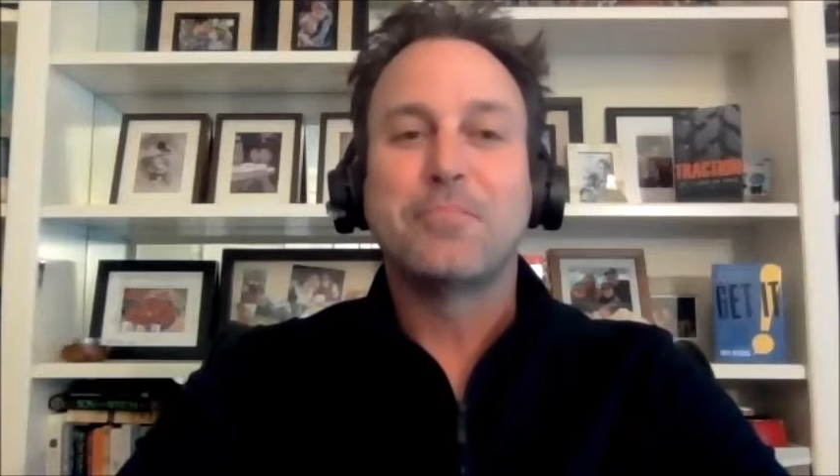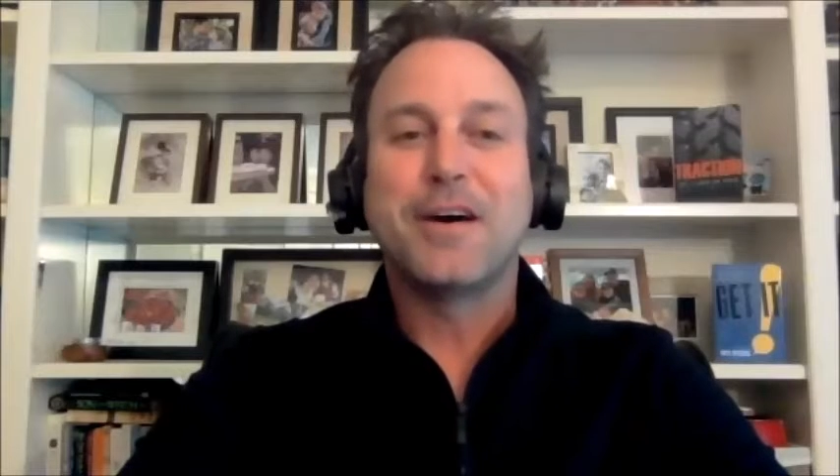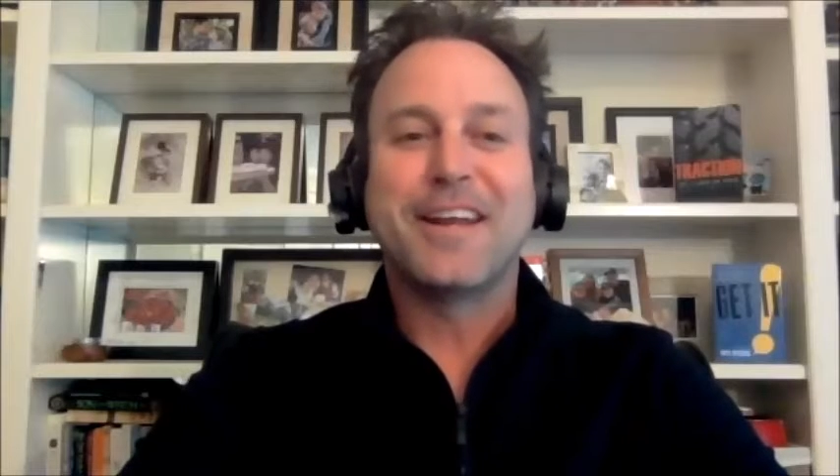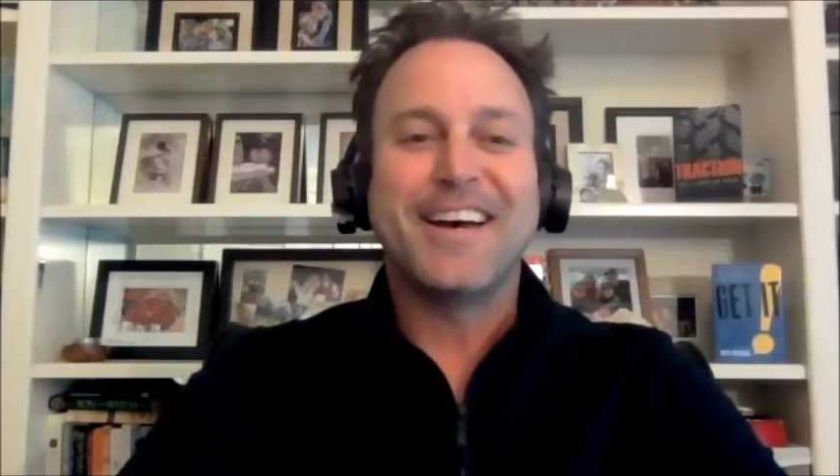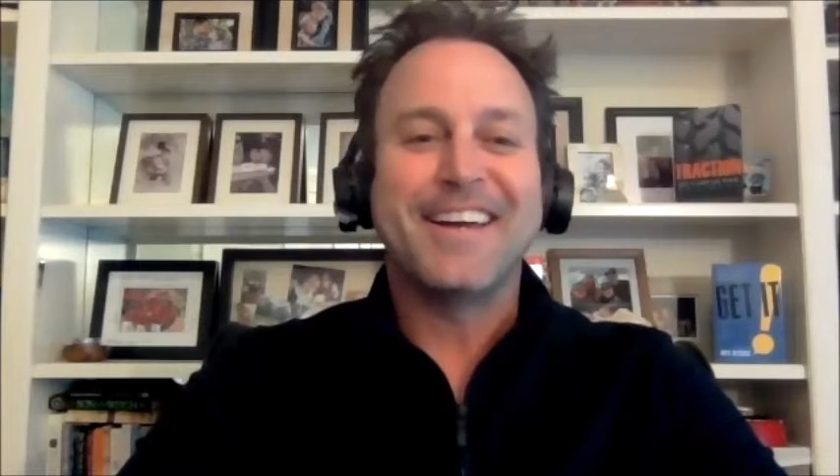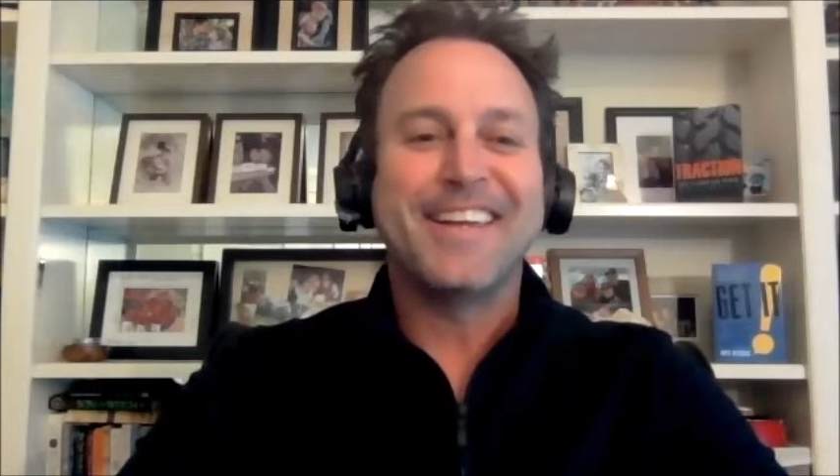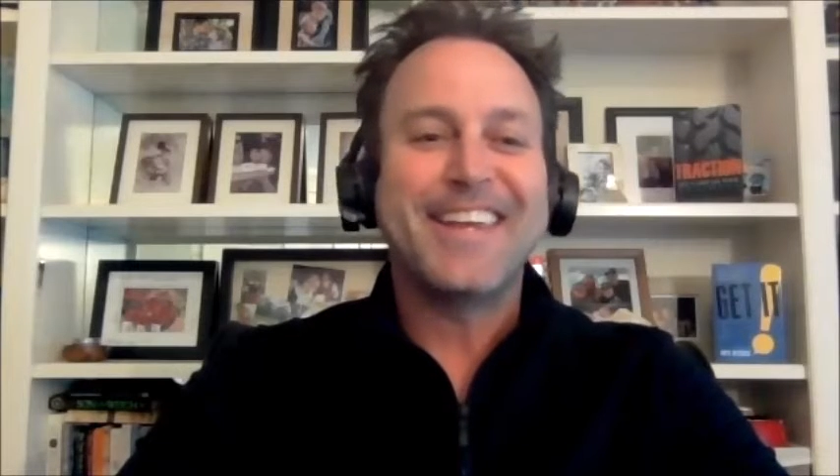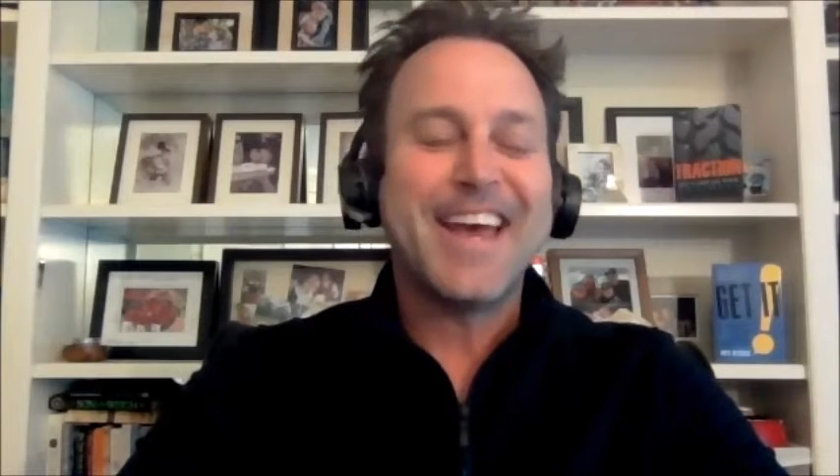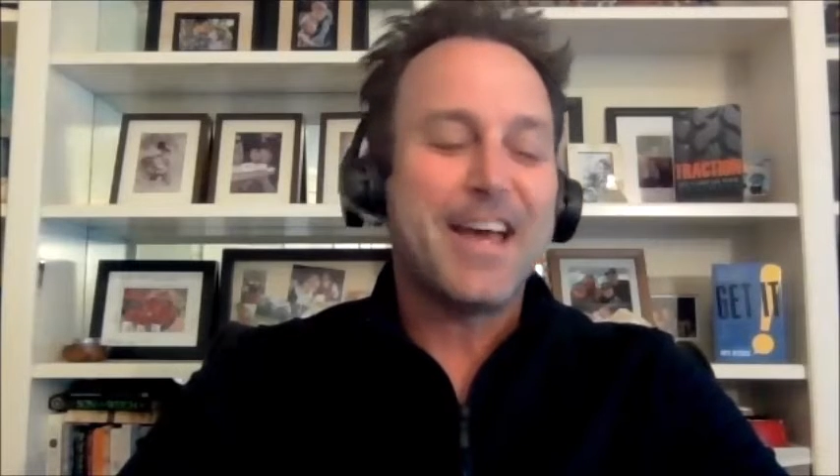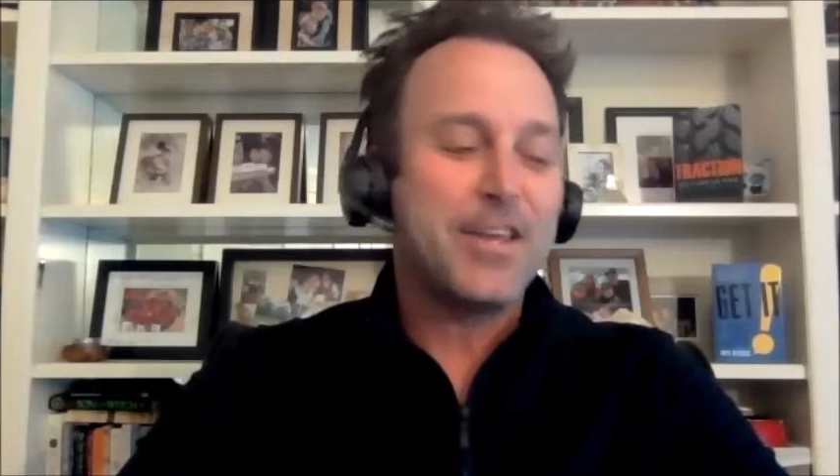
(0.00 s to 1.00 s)
but
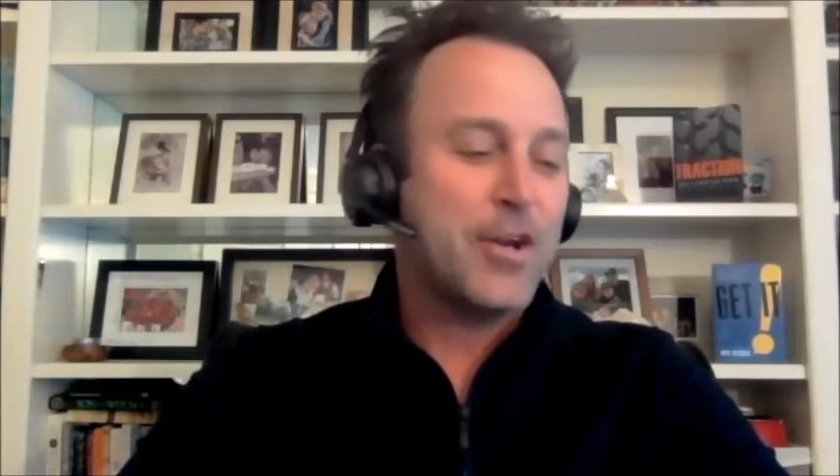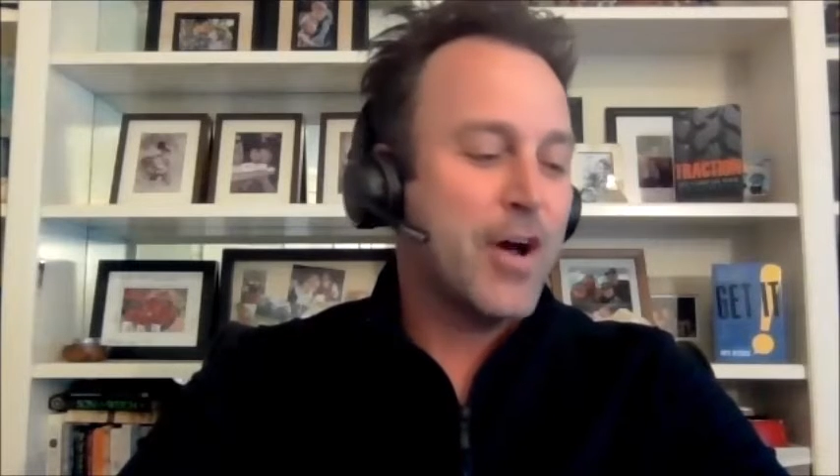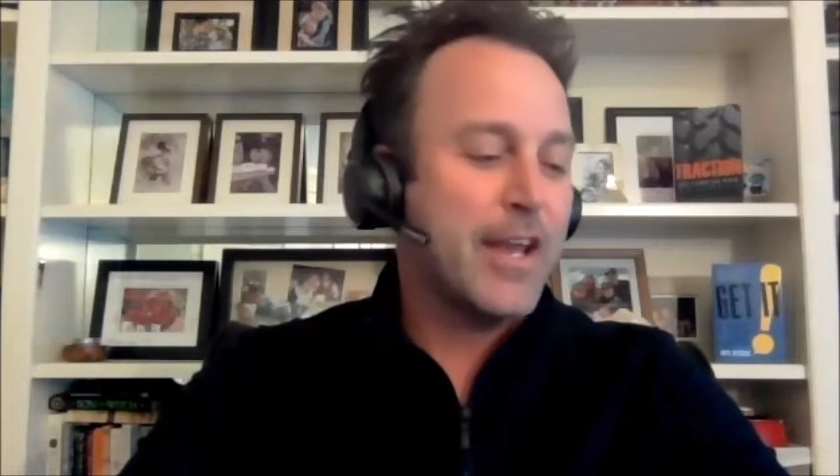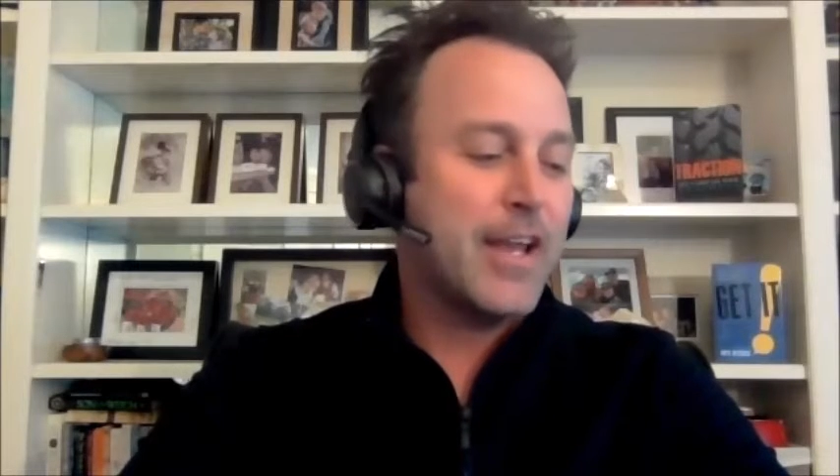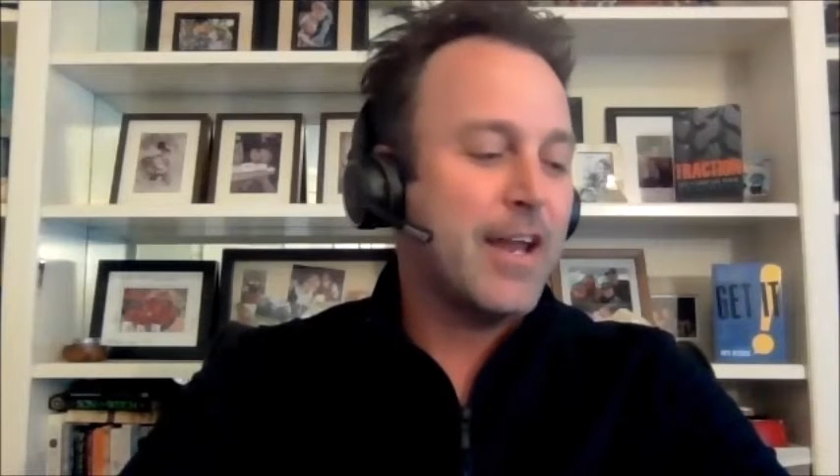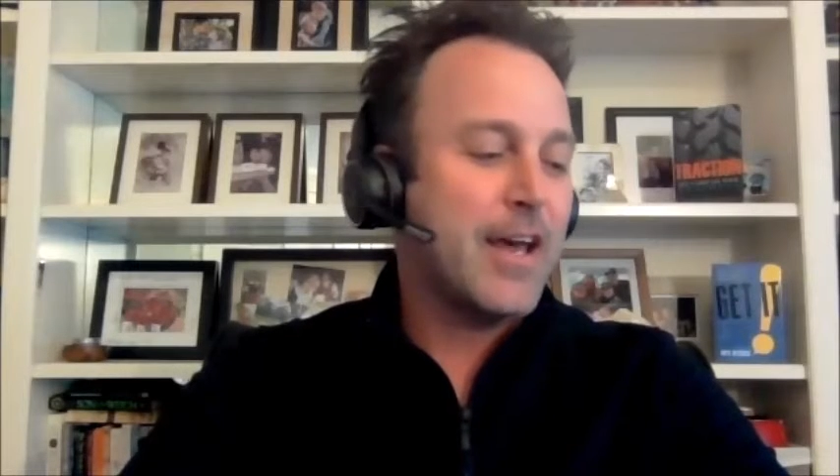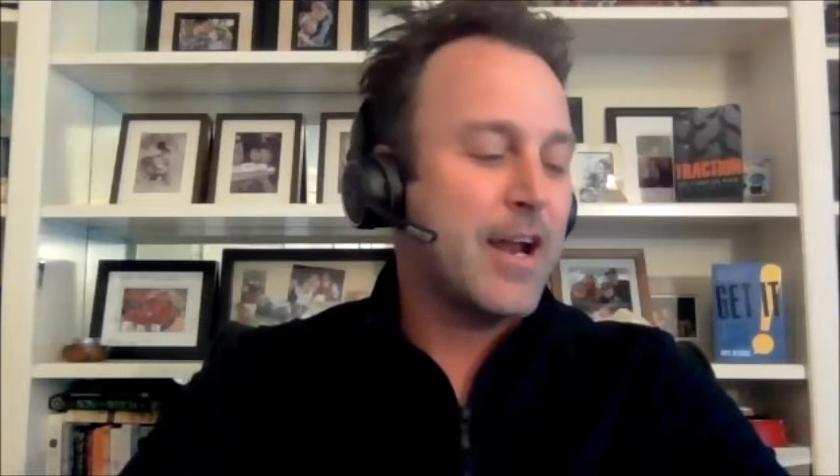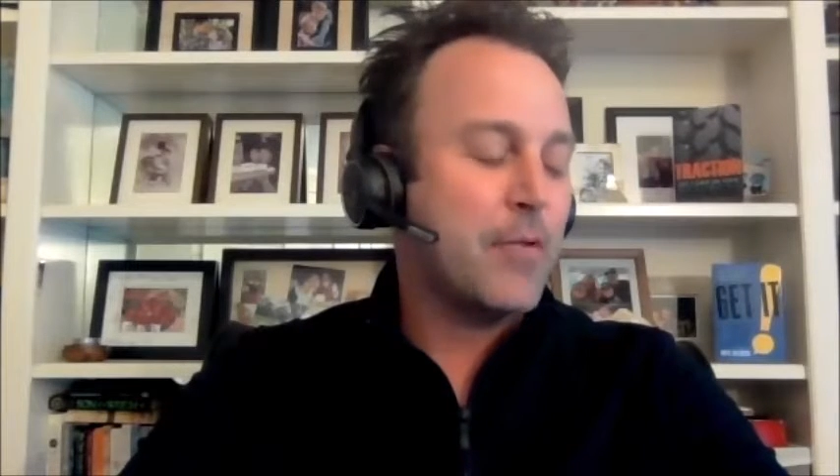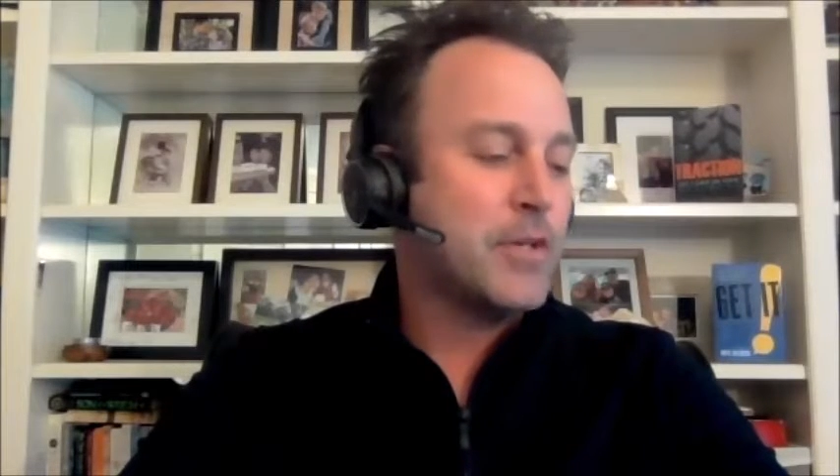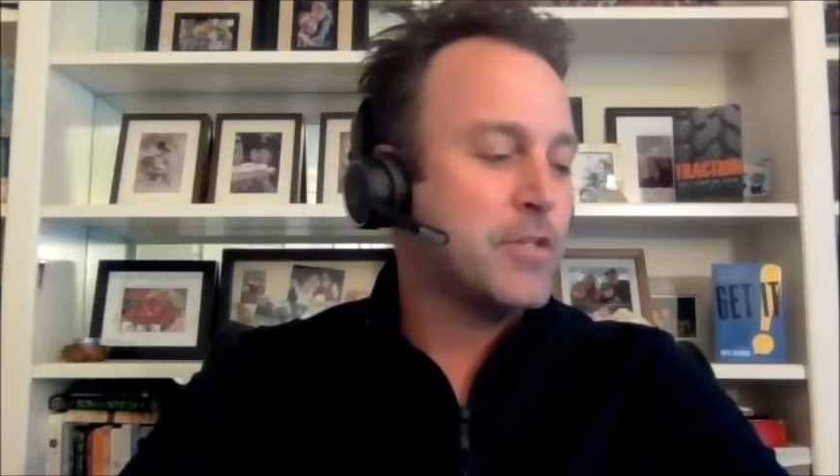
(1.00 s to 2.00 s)

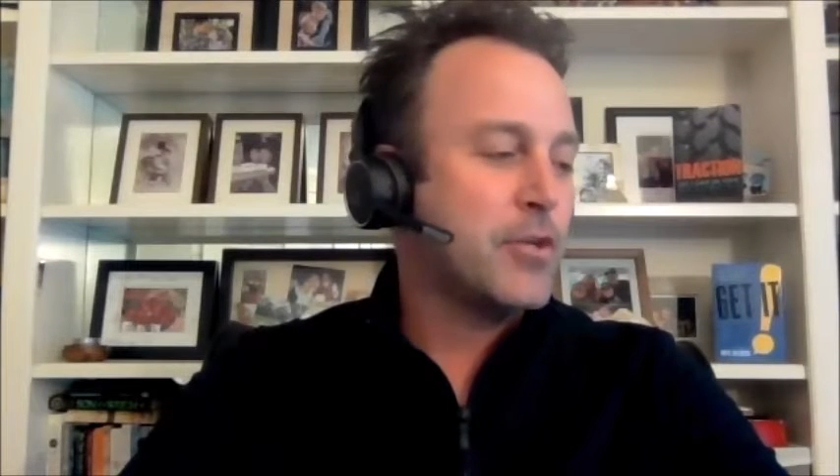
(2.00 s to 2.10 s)
I went